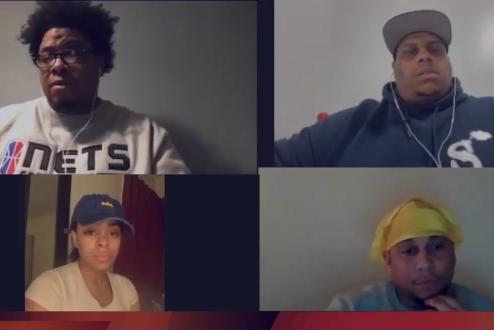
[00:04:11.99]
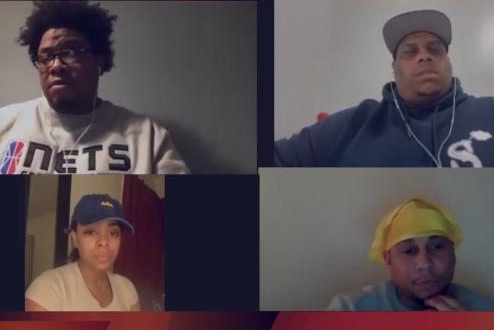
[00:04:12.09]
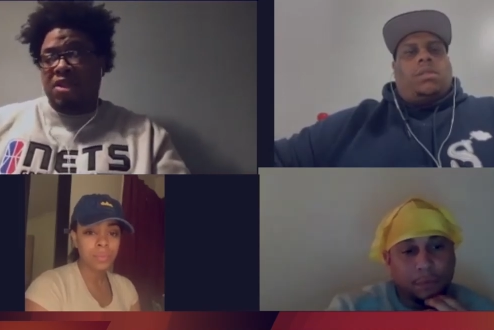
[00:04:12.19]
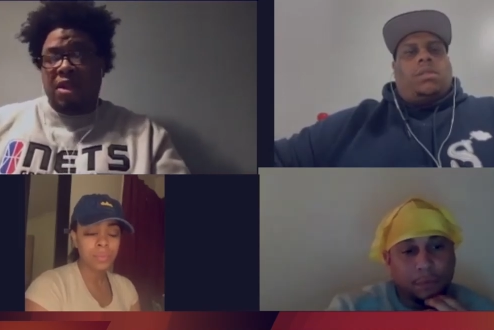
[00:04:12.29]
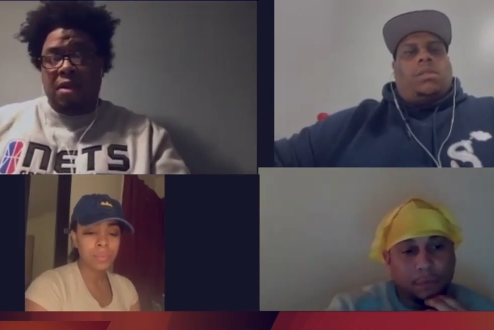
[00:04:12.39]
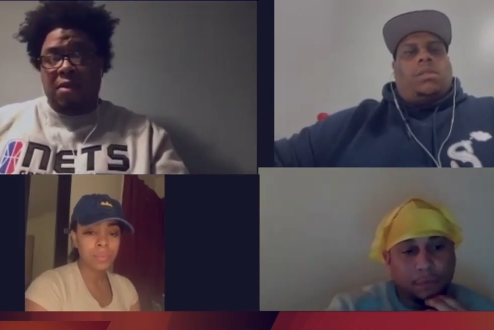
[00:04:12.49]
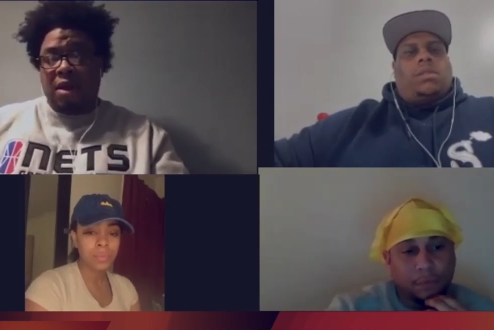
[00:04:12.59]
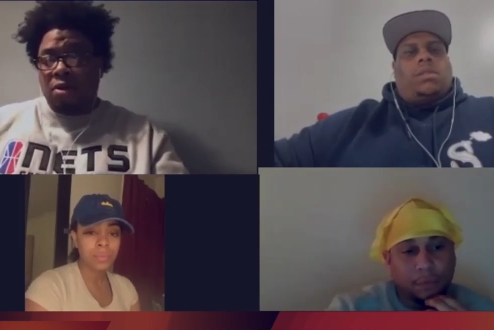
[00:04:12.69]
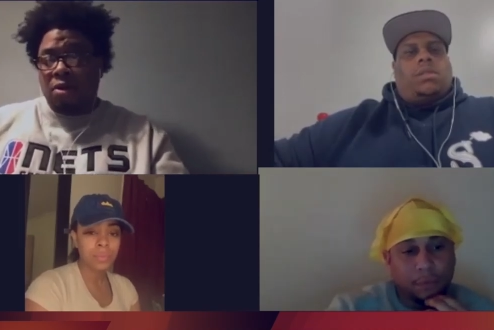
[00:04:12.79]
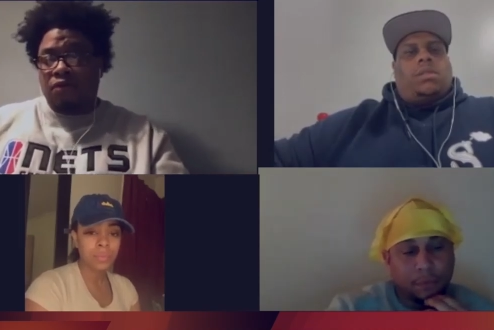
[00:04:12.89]
Speaker 1: G M and
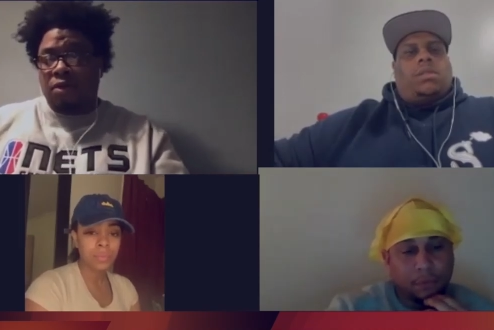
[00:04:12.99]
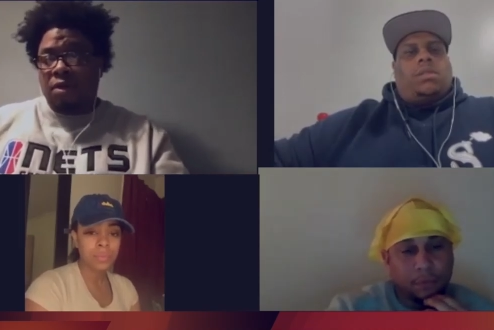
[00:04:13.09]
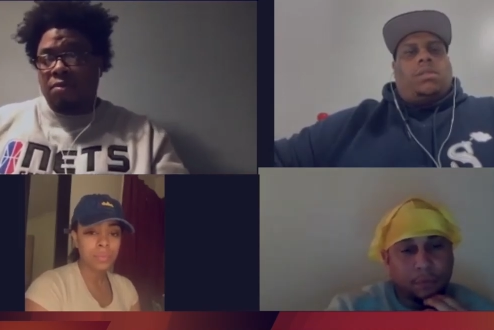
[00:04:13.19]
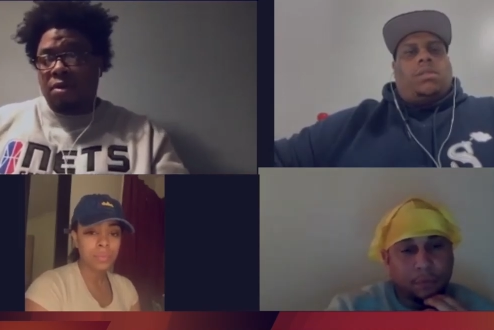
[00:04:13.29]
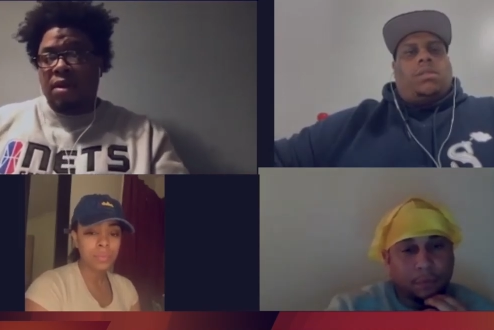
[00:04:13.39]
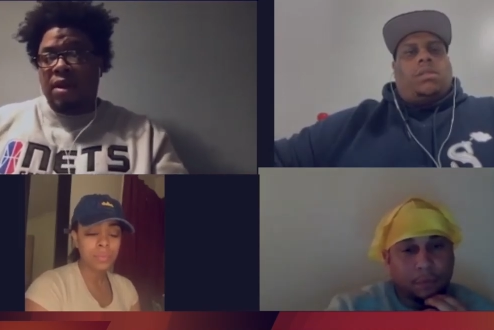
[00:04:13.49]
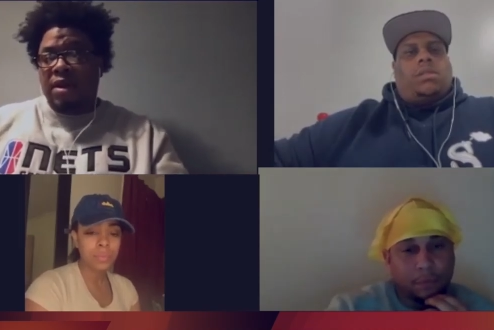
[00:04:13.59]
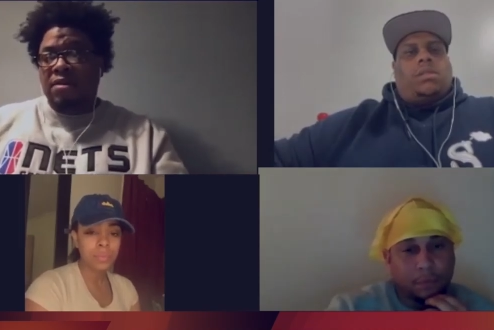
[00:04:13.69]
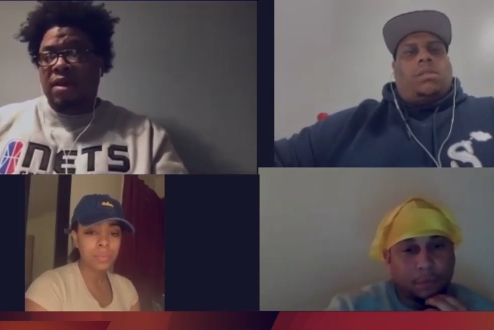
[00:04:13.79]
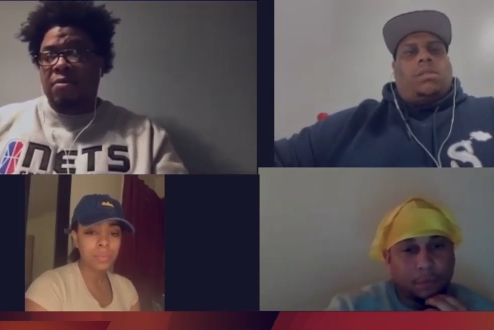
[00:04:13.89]
coach for the Brooklyn
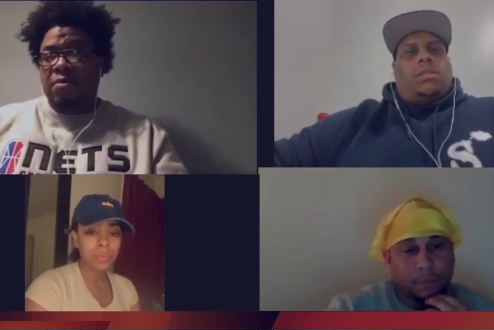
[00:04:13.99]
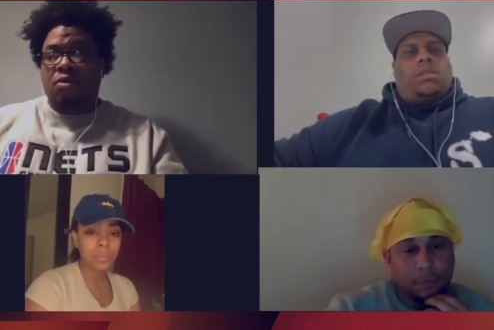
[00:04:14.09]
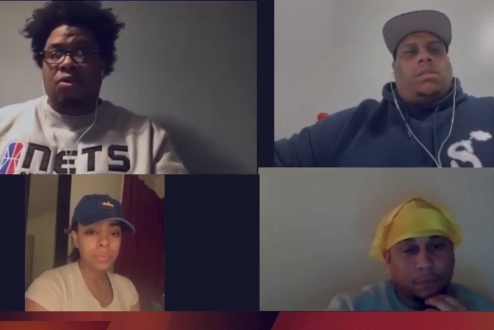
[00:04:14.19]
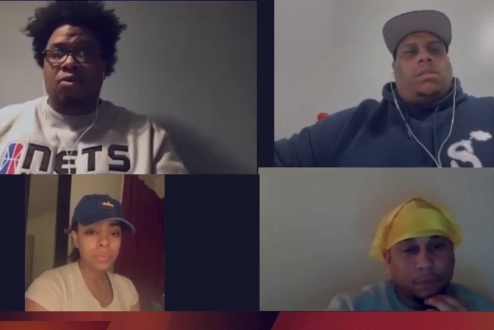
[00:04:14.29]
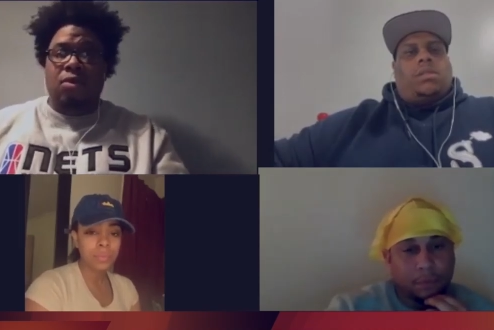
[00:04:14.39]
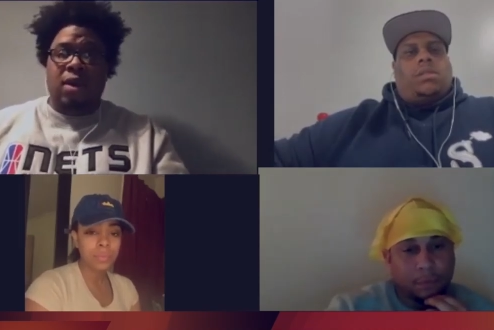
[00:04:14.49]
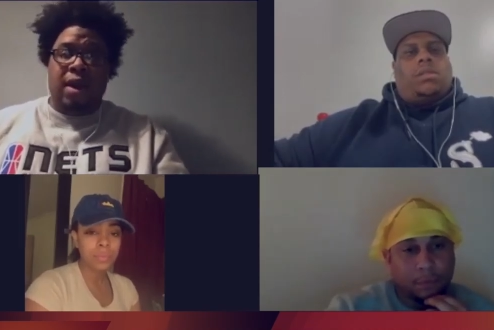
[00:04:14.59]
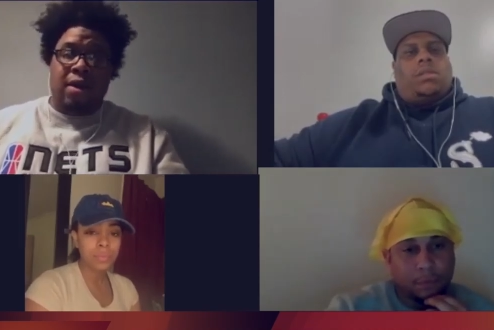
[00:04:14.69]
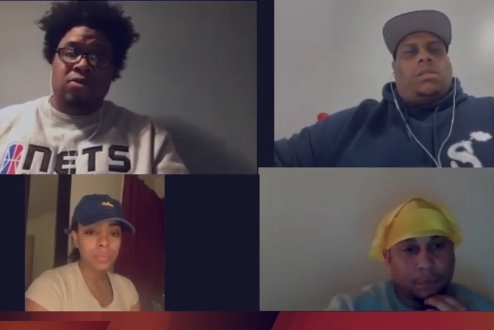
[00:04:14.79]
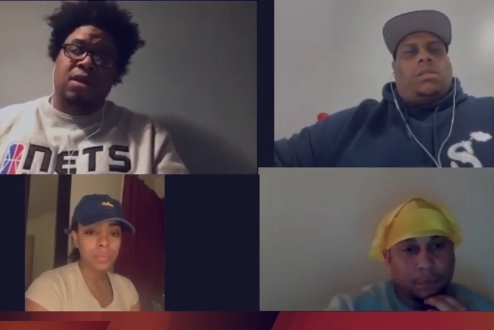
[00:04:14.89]
Nets gaming crew, and
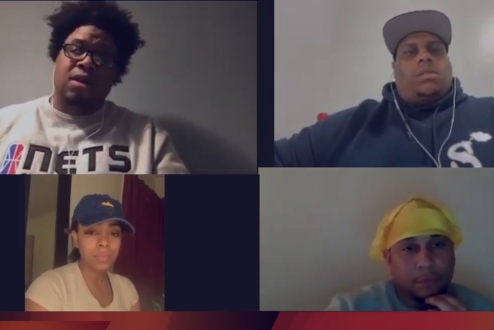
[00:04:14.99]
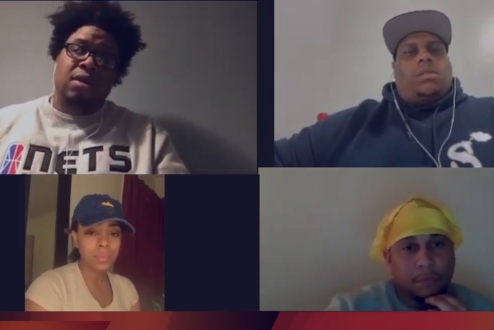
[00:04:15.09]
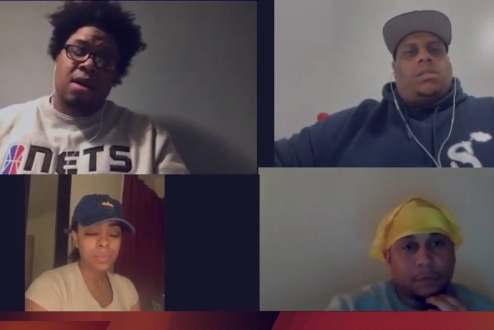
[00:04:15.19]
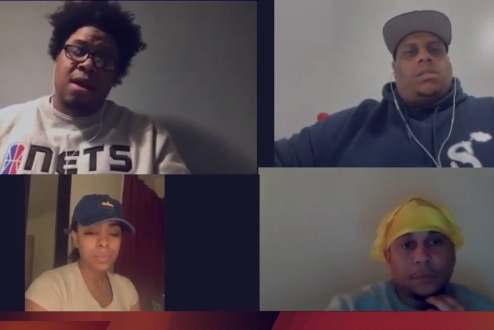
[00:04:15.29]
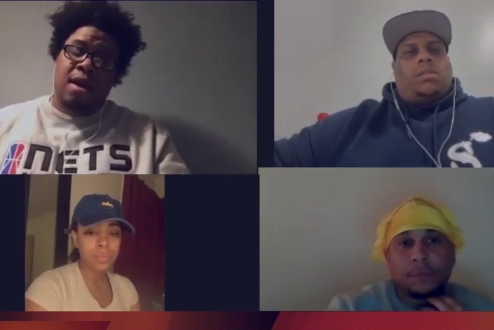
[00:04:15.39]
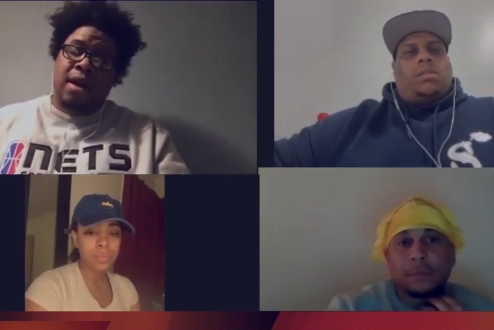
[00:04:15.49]
L T